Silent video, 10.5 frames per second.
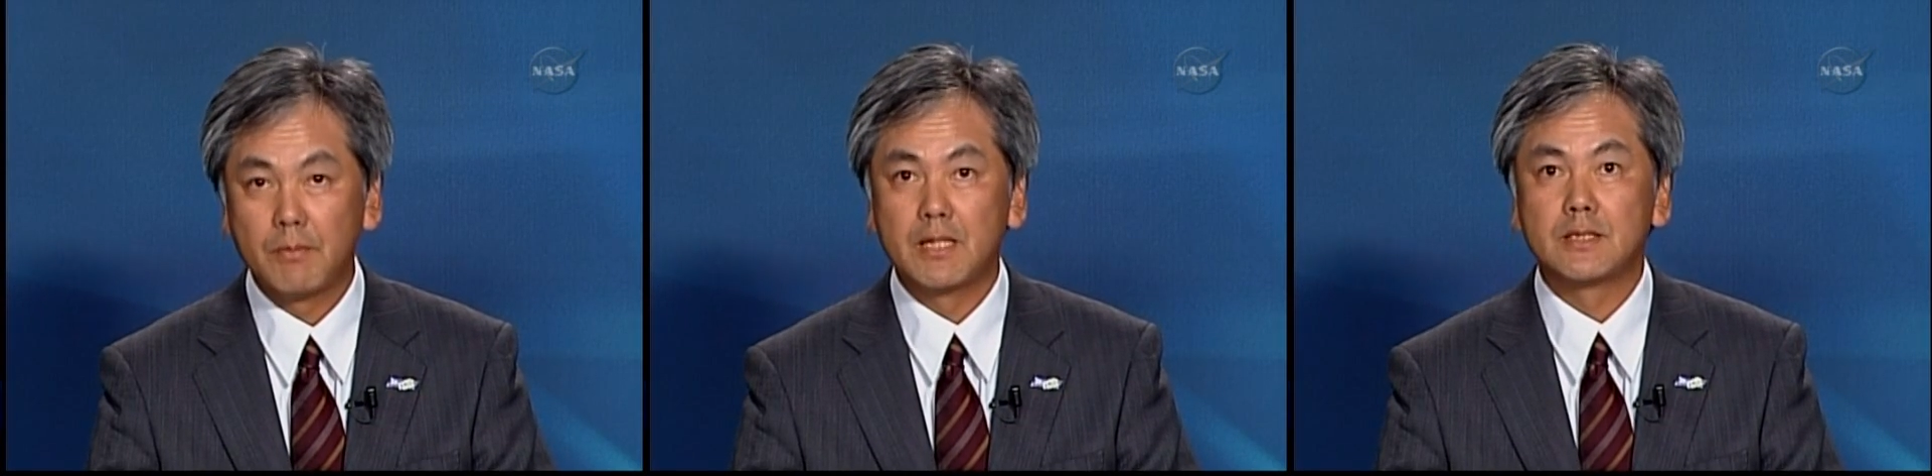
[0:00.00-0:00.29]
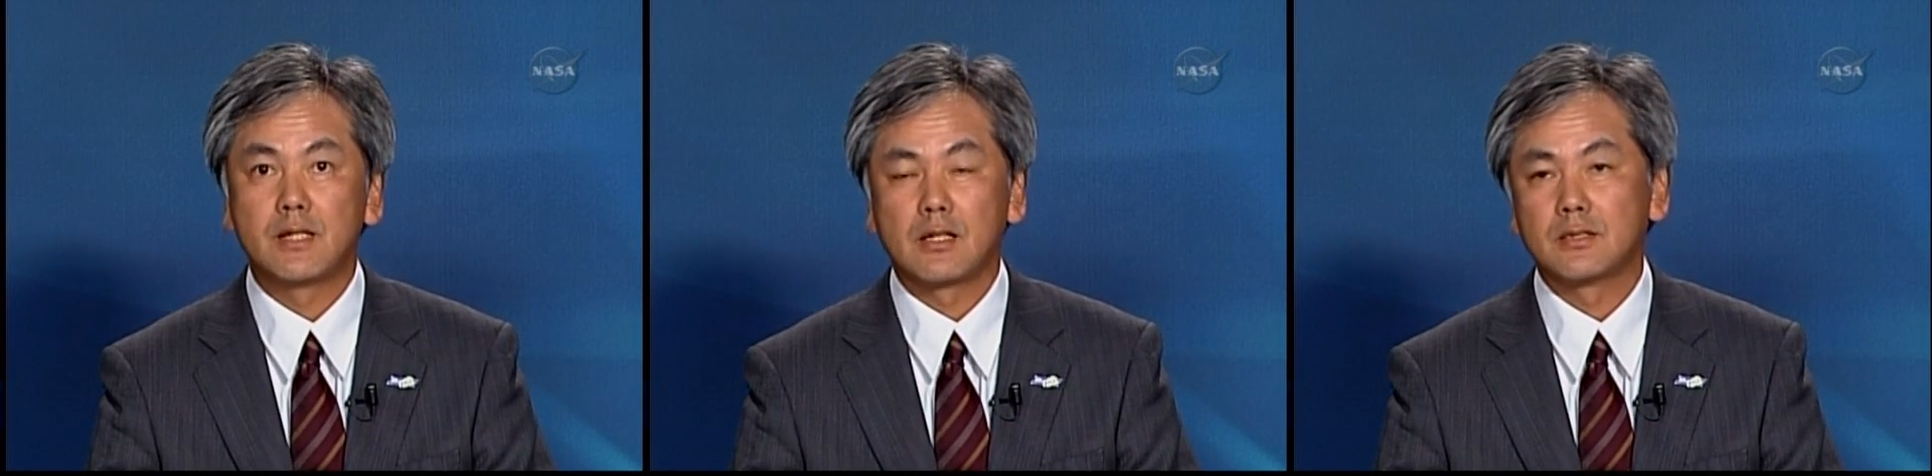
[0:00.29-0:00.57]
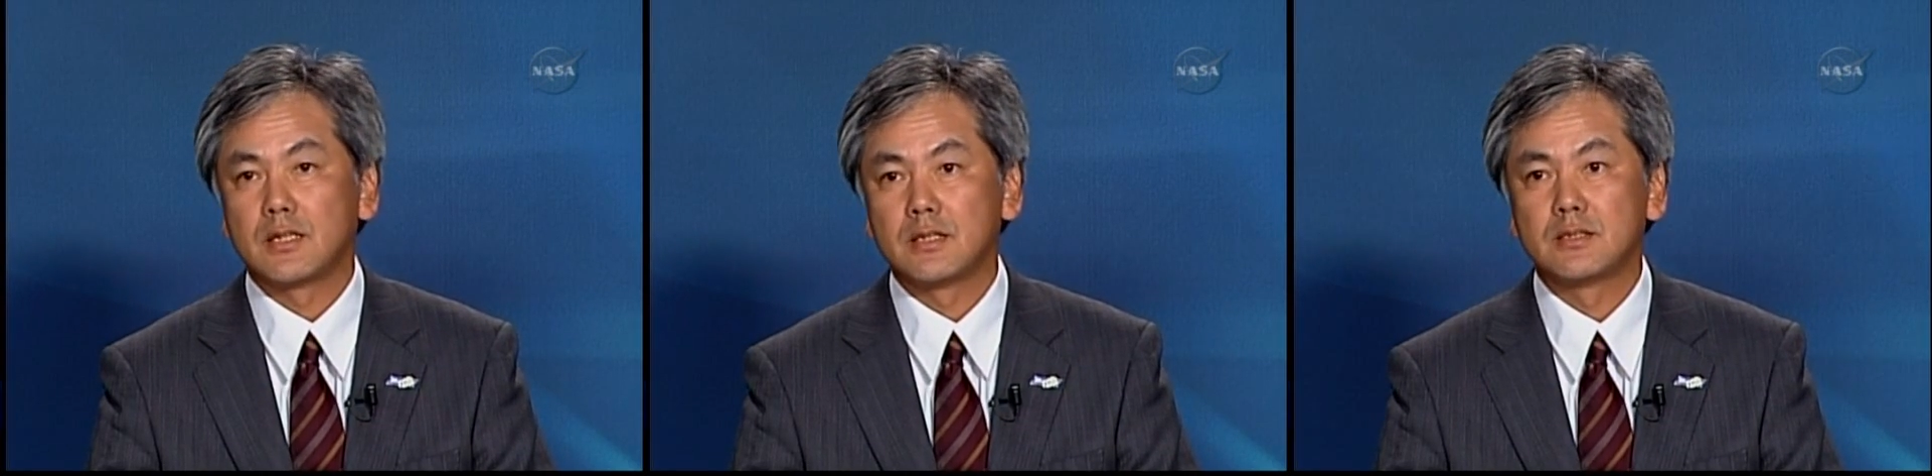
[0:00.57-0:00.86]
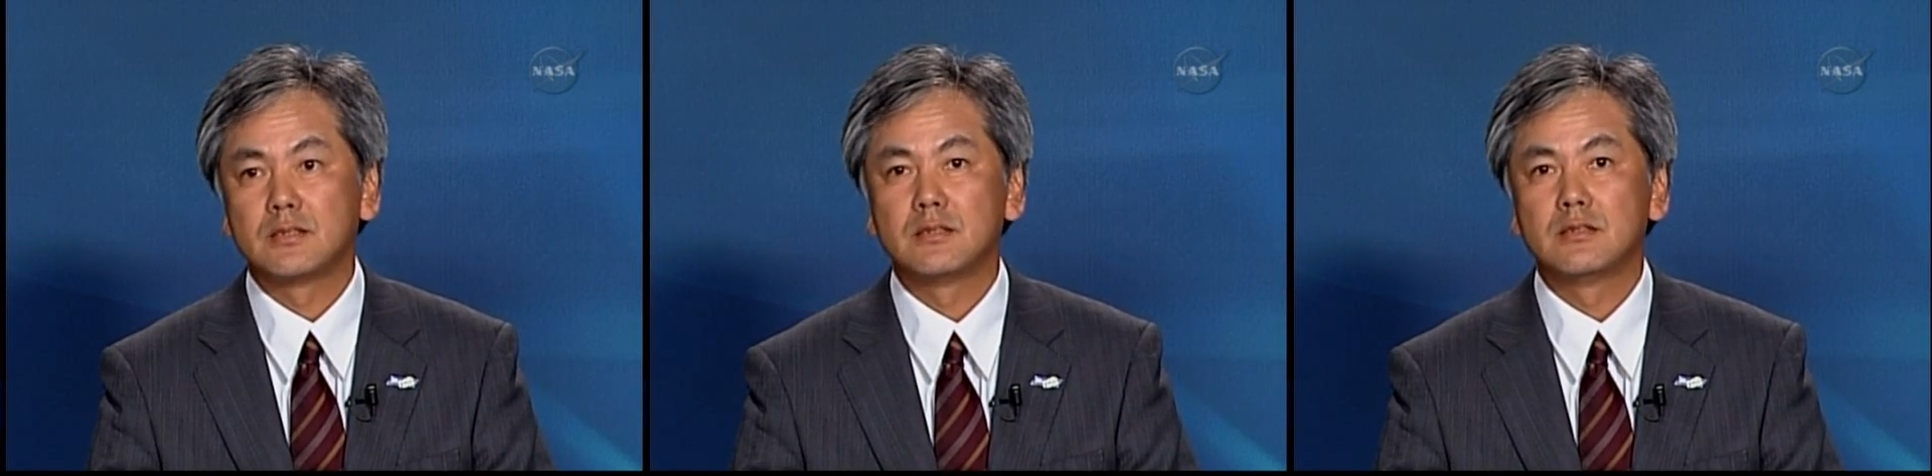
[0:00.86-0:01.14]
be a success.
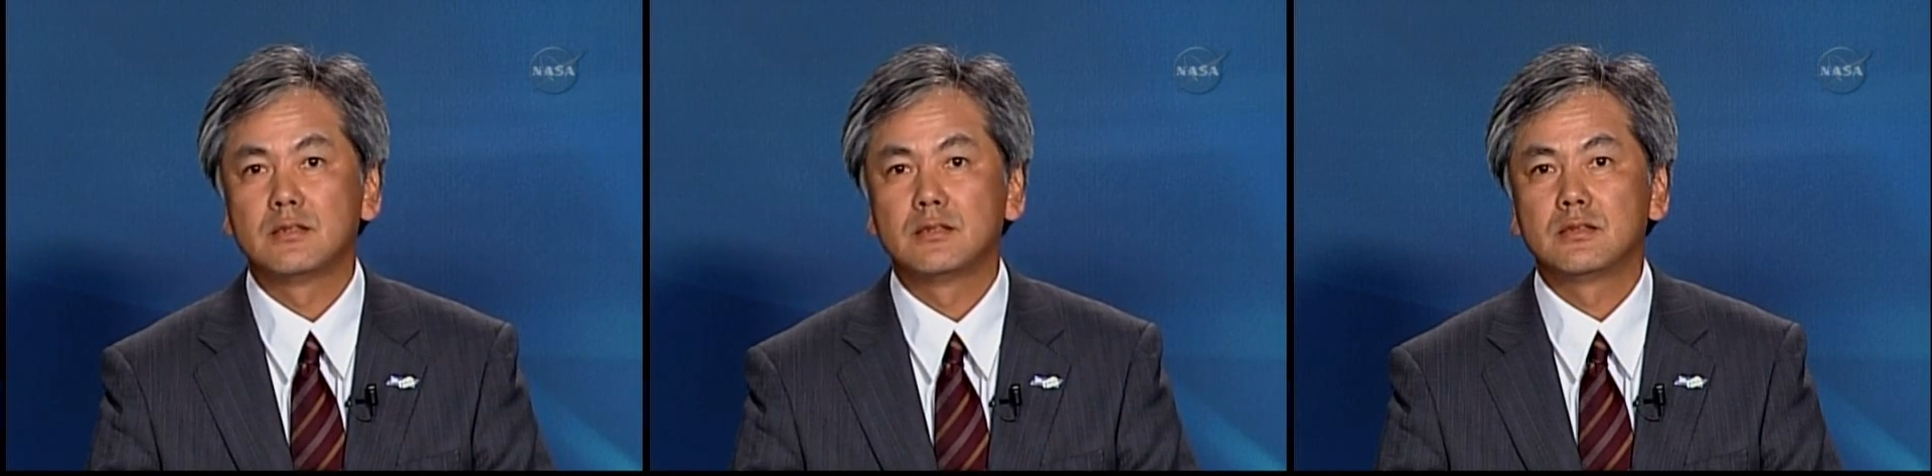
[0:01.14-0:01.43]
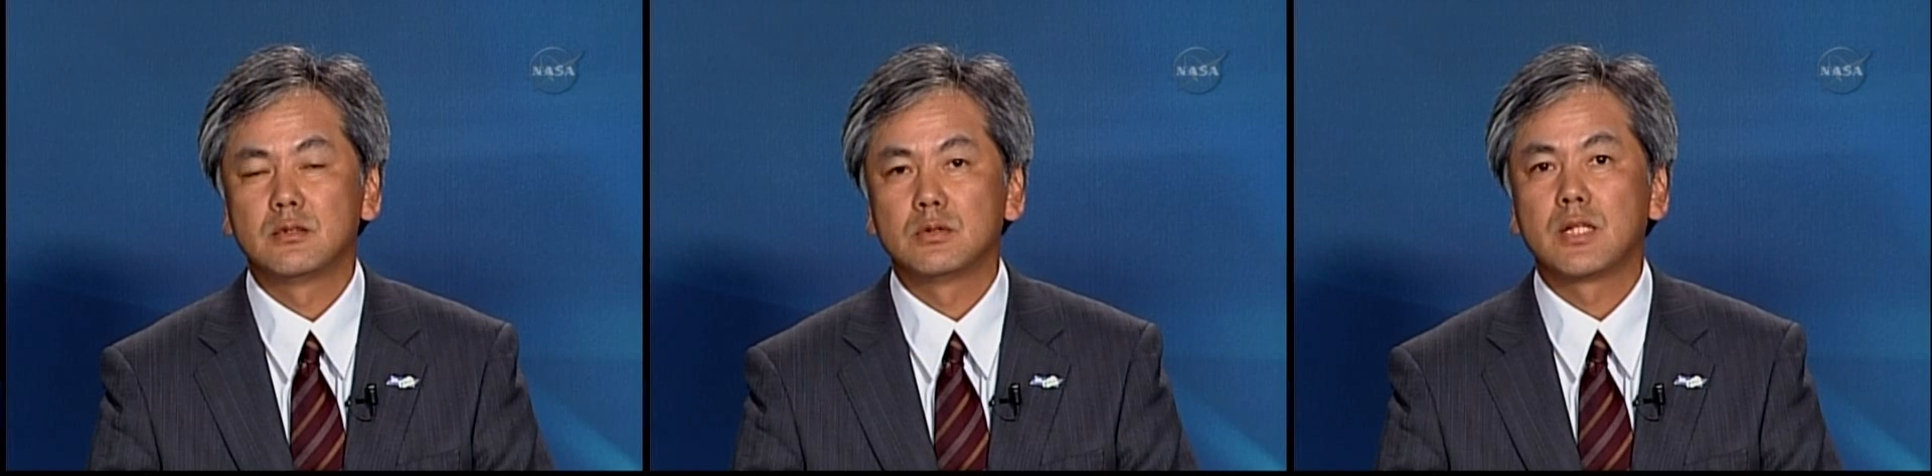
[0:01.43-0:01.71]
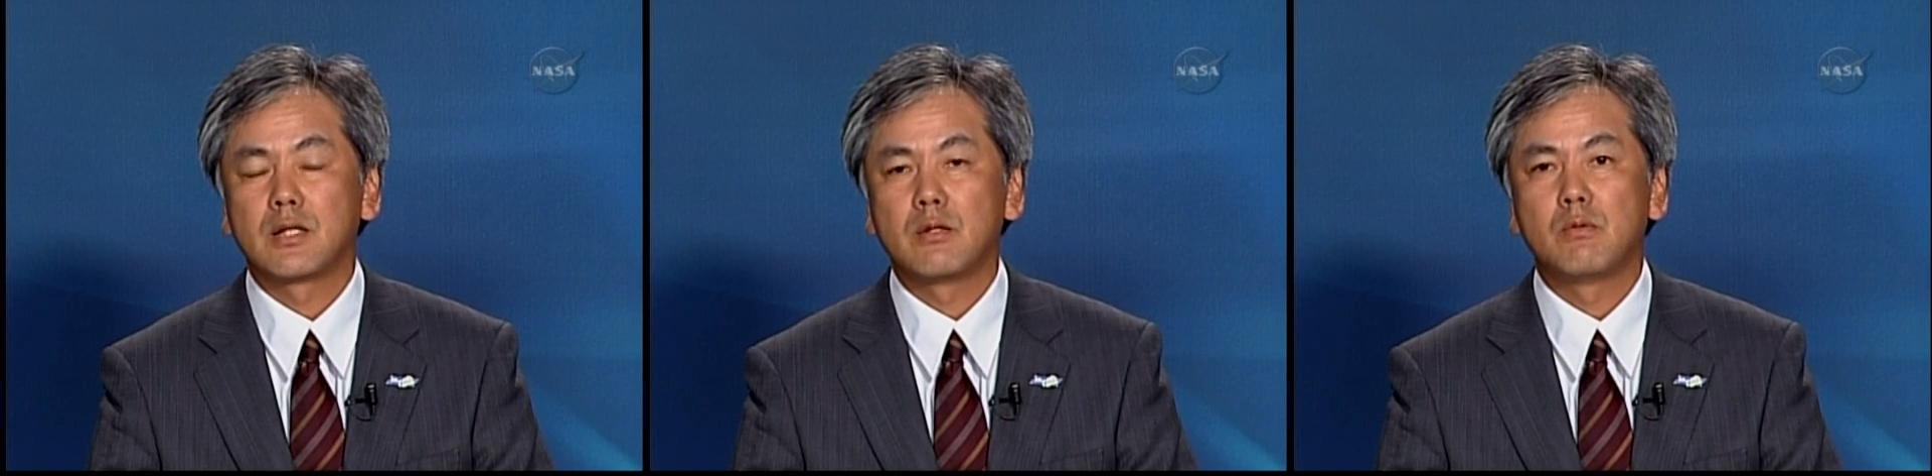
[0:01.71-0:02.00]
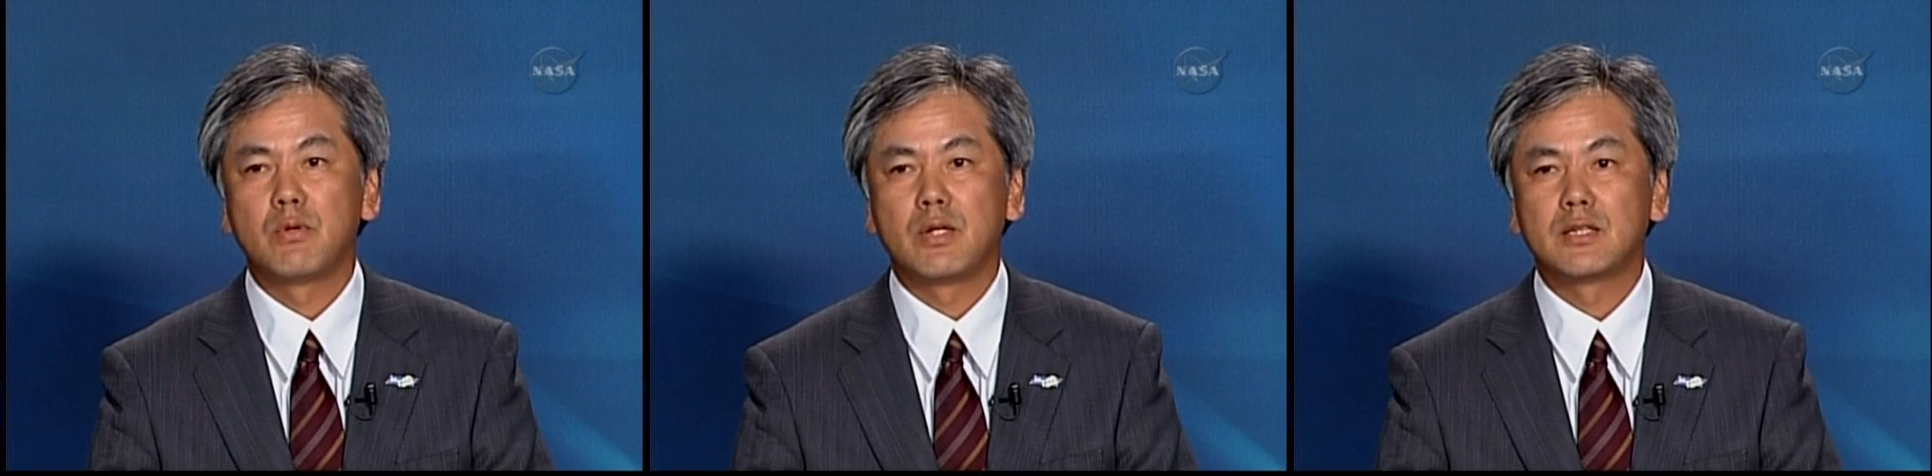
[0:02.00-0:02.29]
So thank you
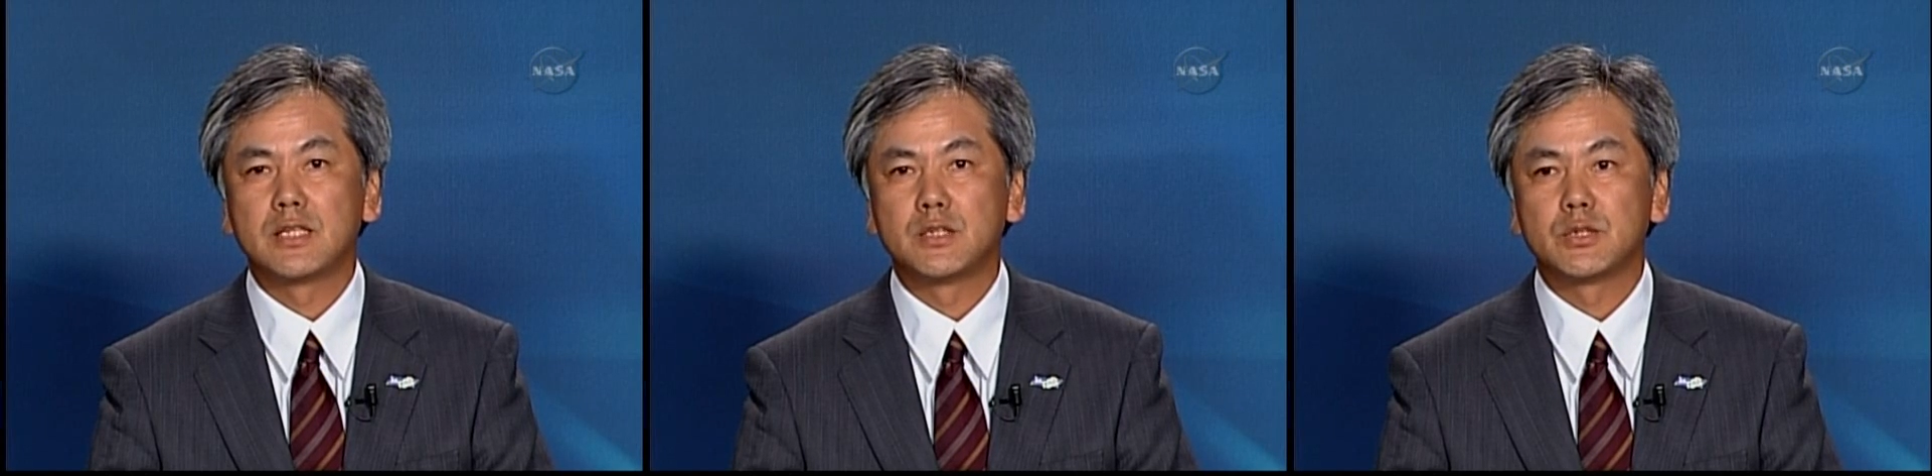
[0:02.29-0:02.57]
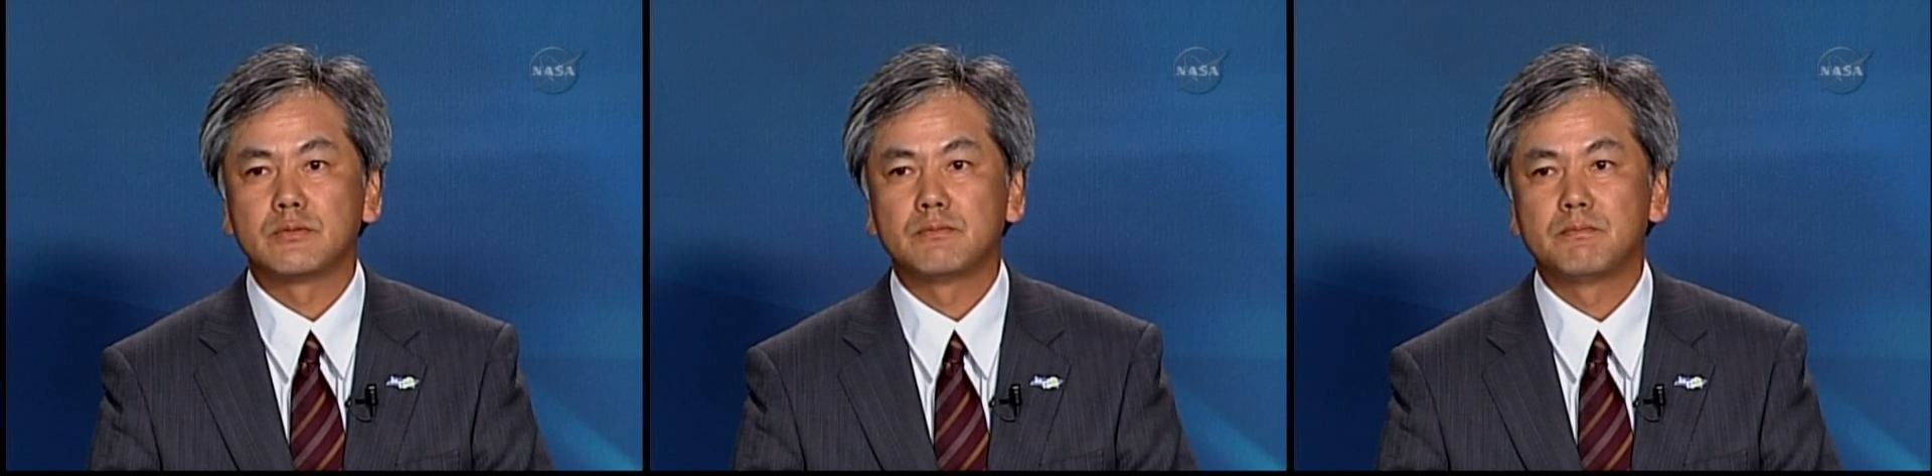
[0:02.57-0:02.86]
for your attention.